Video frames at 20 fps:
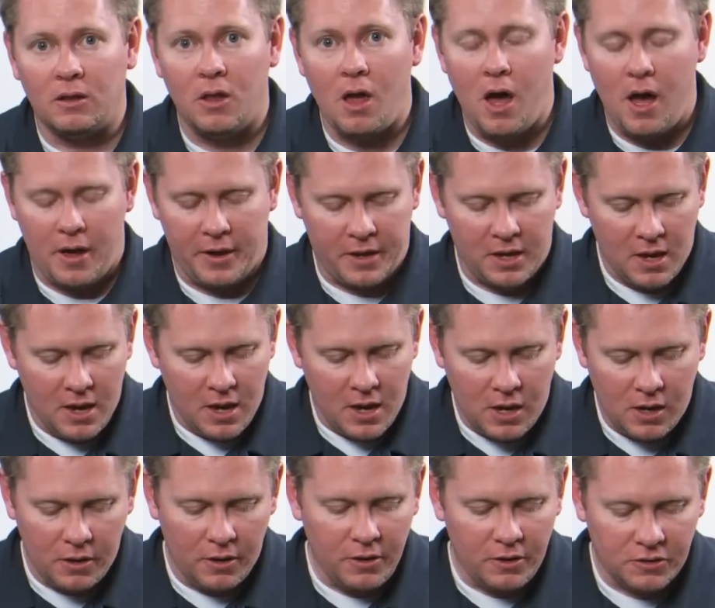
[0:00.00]
log.
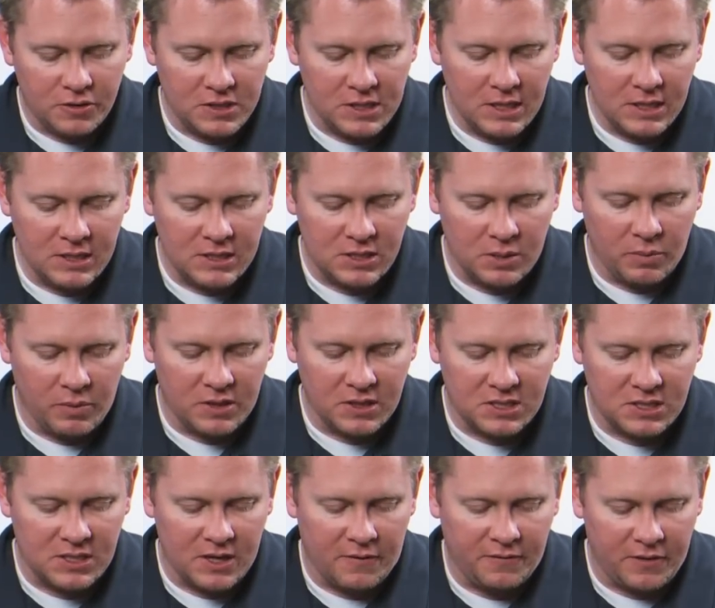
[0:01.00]
Here you're seeing some of the
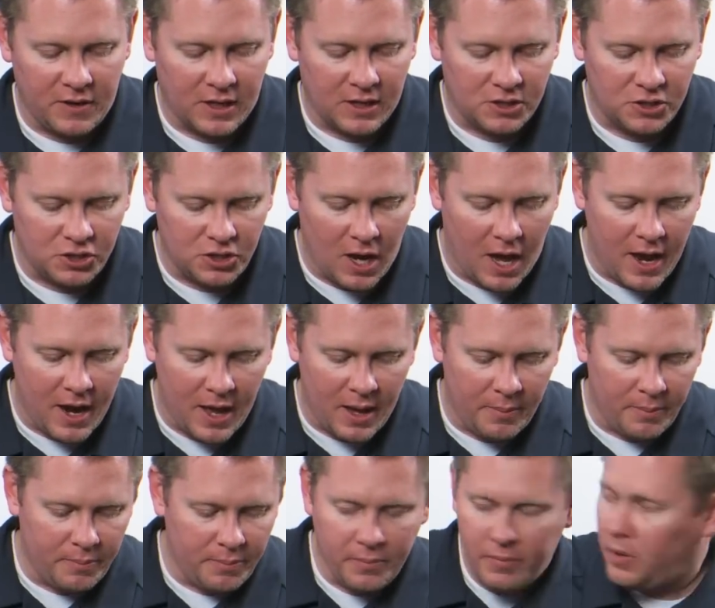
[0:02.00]
stuff that I
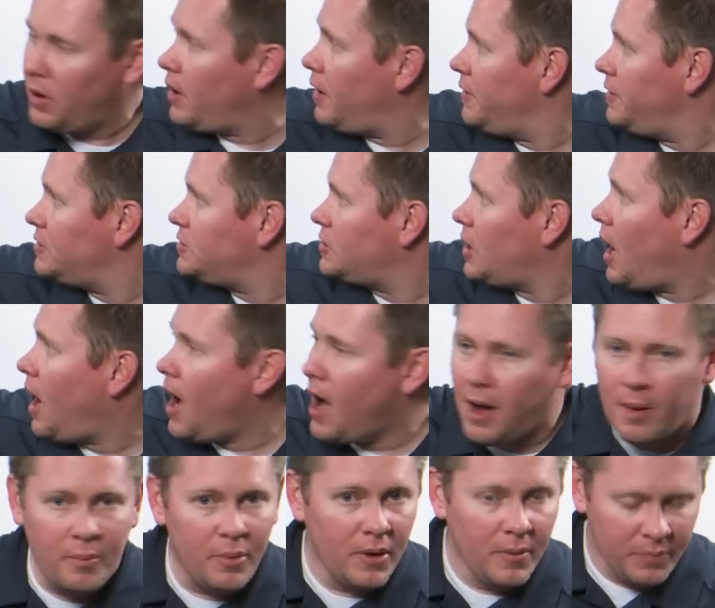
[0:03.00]
shot on the
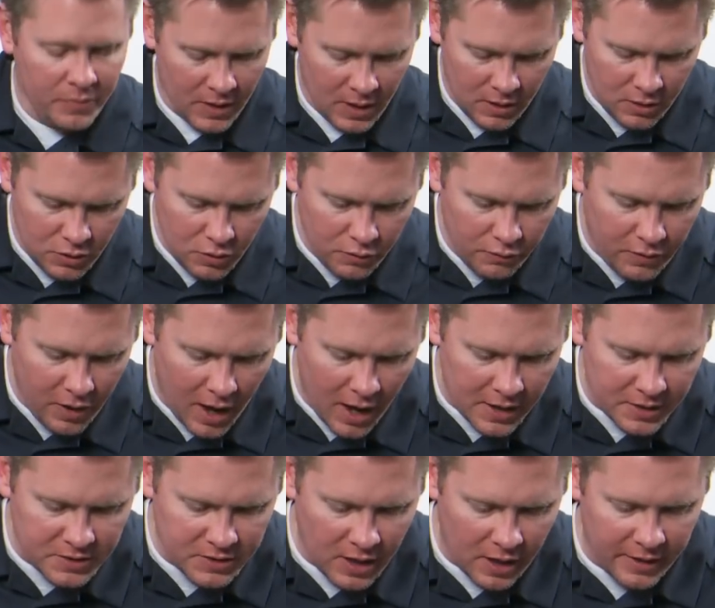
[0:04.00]
top. You've
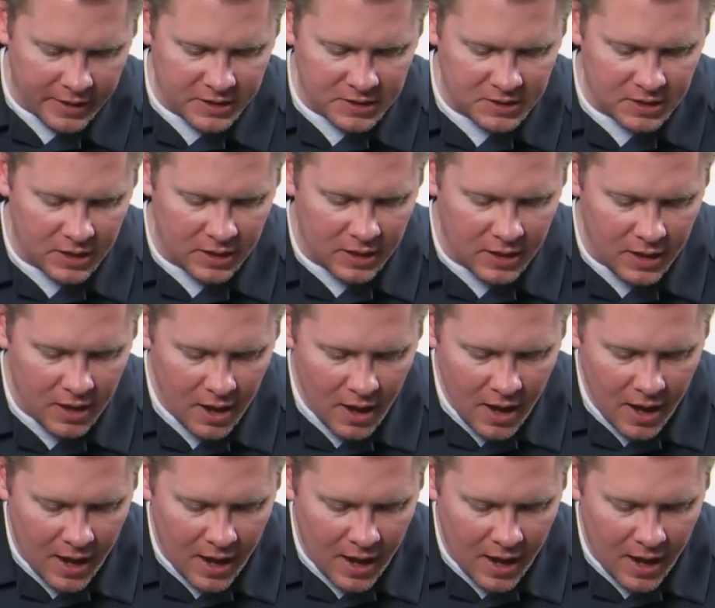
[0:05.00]
got Salt Lake City,